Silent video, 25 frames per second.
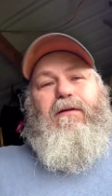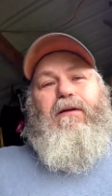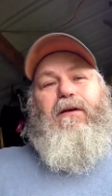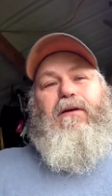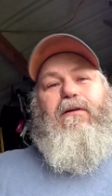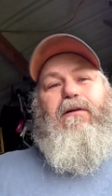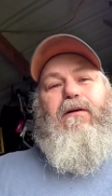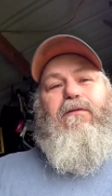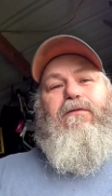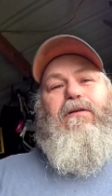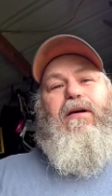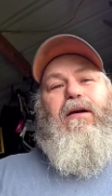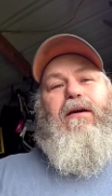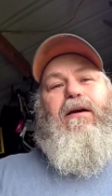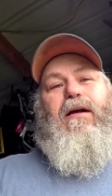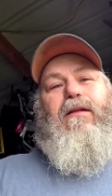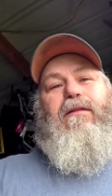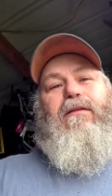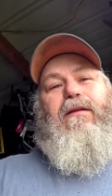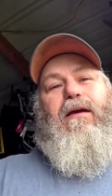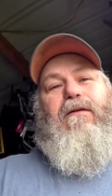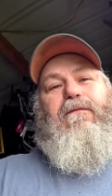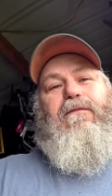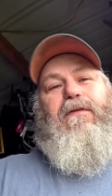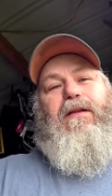You go check
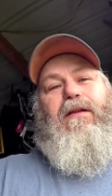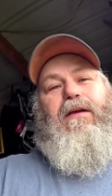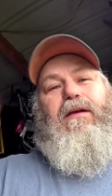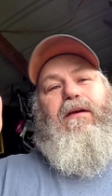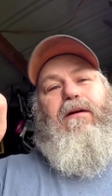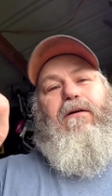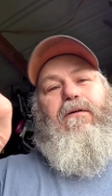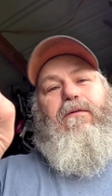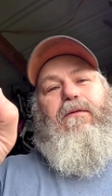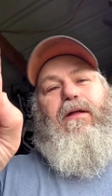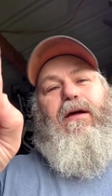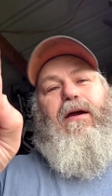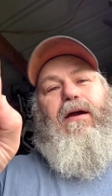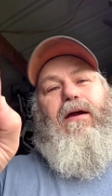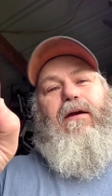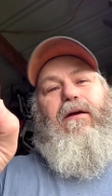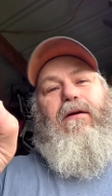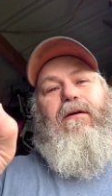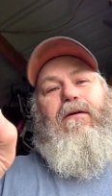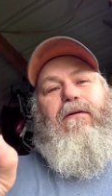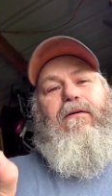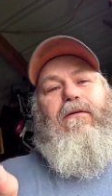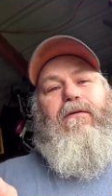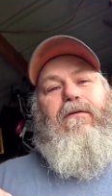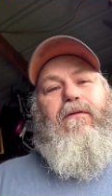out that video
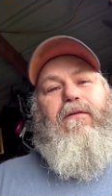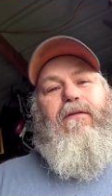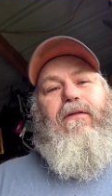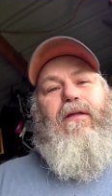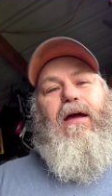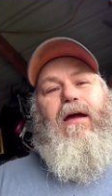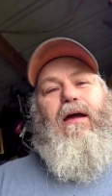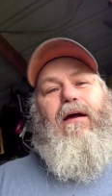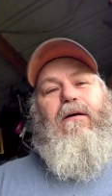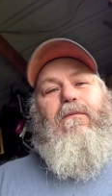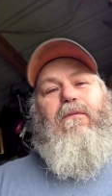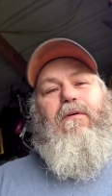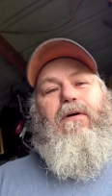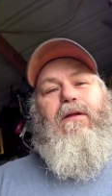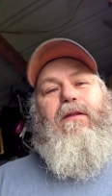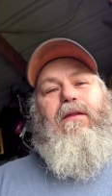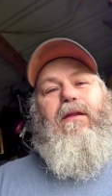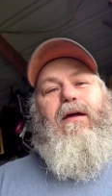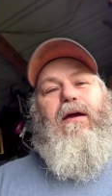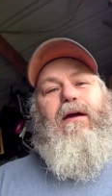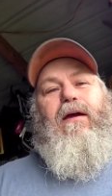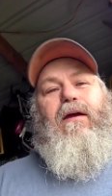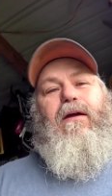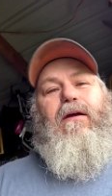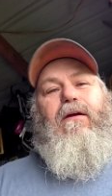there, that one
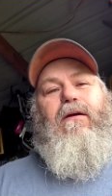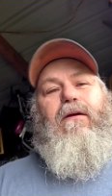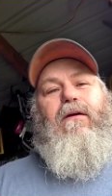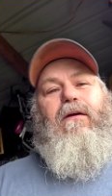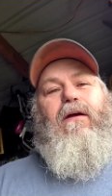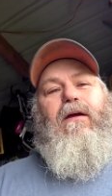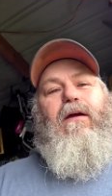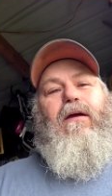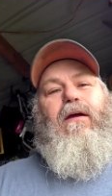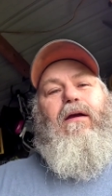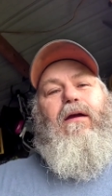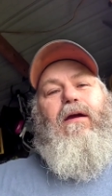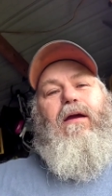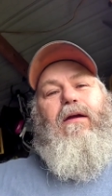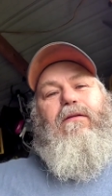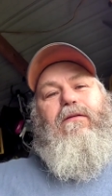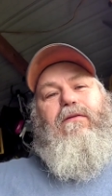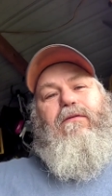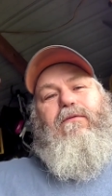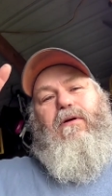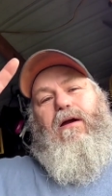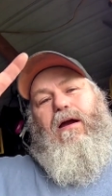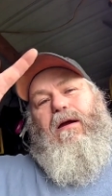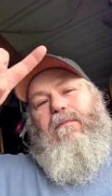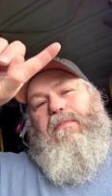there, hit the
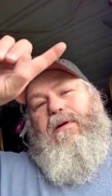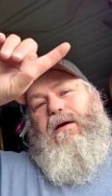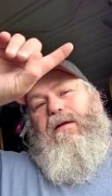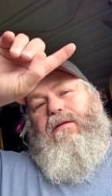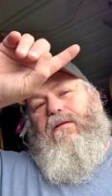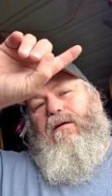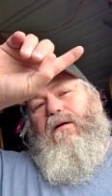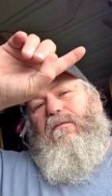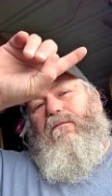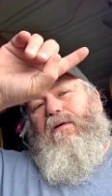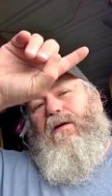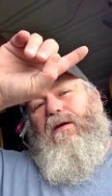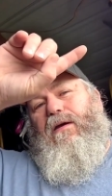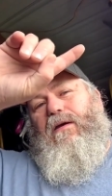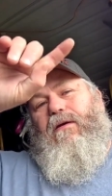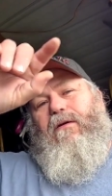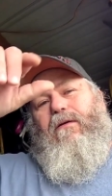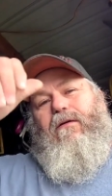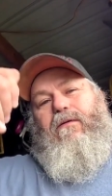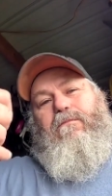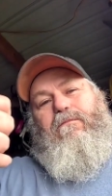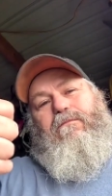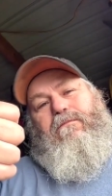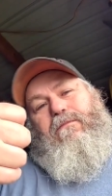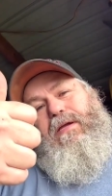subscribe button over
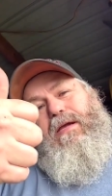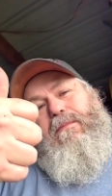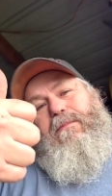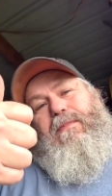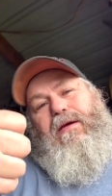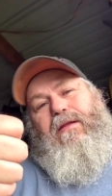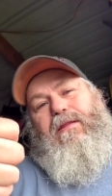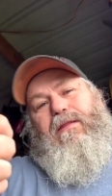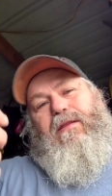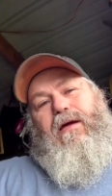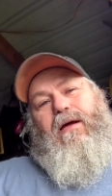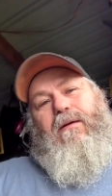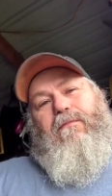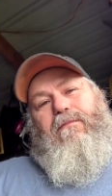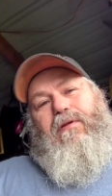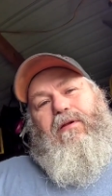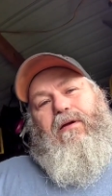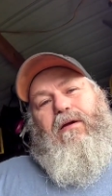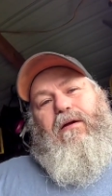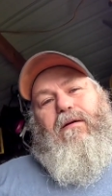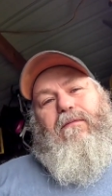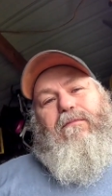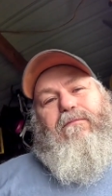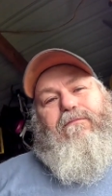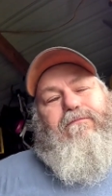here and give me a thumbs
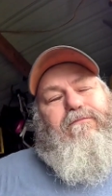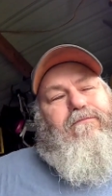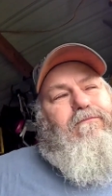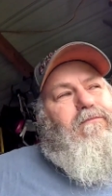up.